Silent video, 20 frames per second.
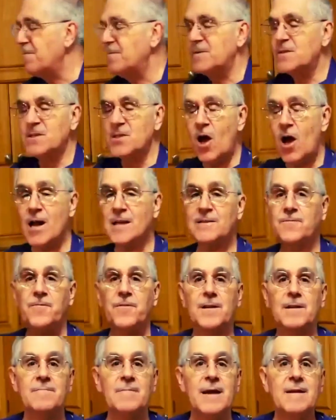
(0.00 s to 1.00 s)
sauce for
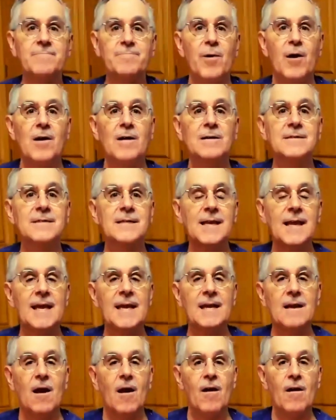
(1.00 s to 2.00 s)
the meatballs
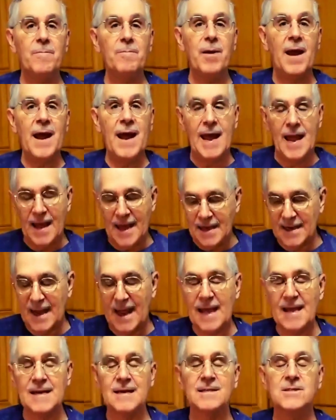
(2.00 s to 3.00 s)
in our pan,
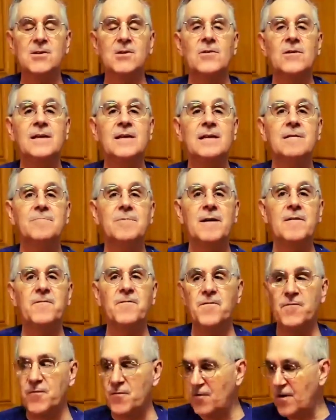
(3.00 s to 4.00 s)
and it's going to be
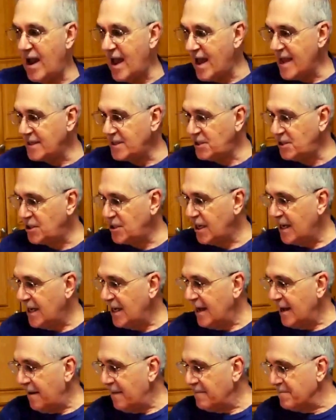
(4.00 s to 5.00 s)
fresh
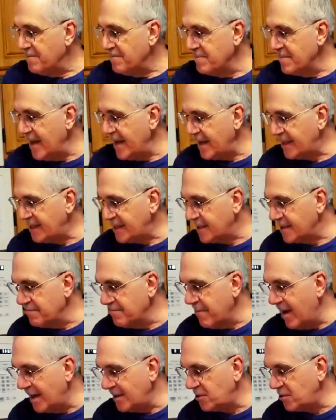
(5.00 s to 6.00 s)
mixed
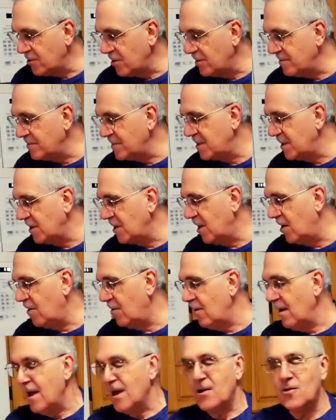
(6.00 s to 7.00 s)
mushrooms, you know,